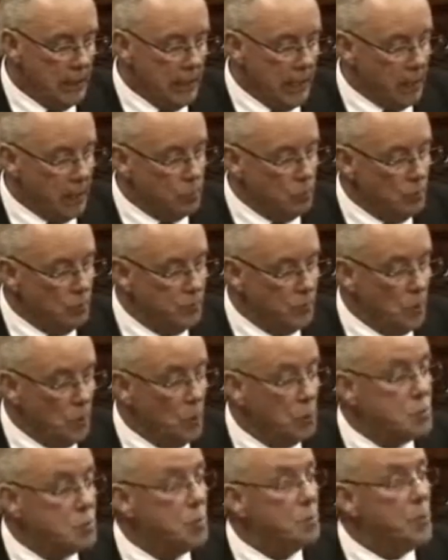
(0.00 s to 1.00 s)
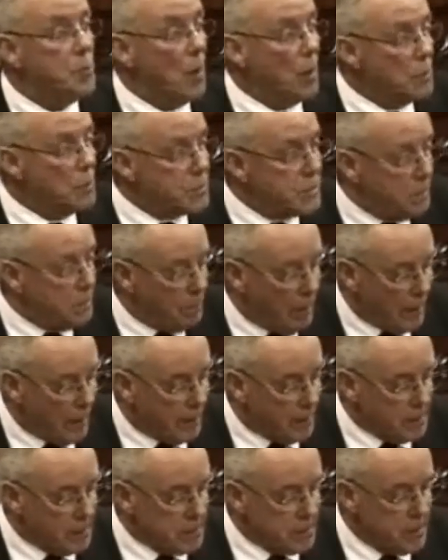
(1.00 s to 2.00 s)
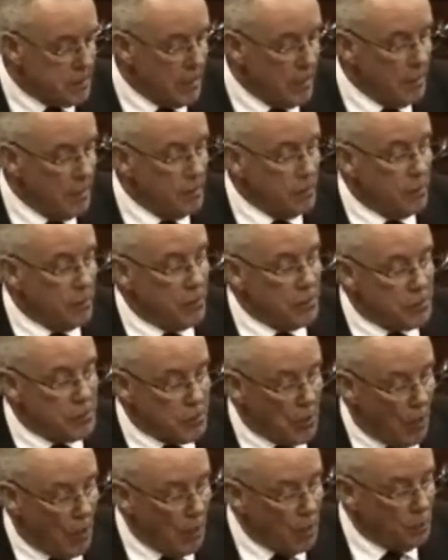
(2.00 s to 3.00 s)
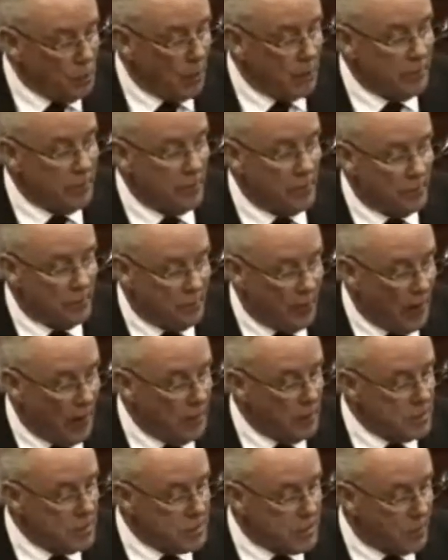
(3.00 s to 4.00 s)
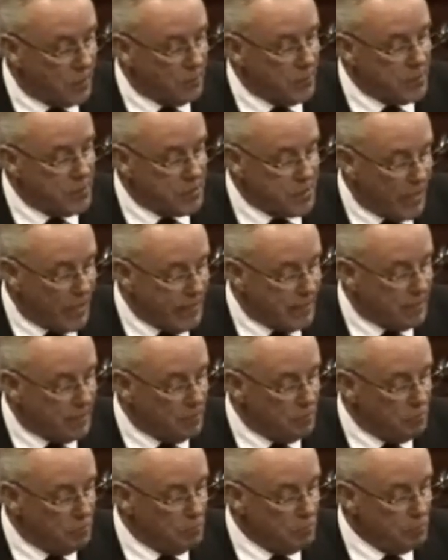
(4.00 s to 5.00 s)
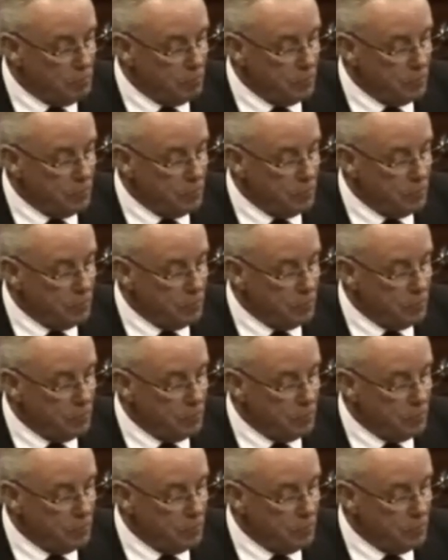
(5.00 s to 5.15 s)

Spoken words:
It will fall to policymakers to decide whether the final step is taken.